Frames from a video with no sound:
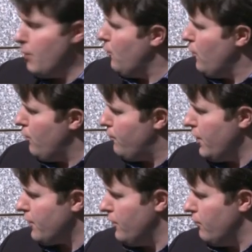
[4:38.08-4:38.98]
be more
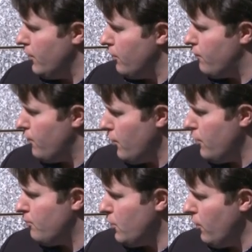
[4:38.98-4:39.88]
effective in its
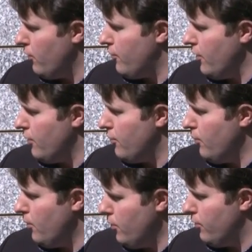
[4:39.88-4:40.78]
foreign policy
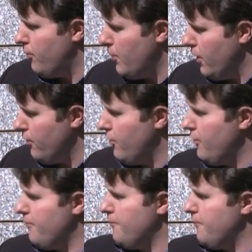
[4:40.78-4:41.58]
towards peace?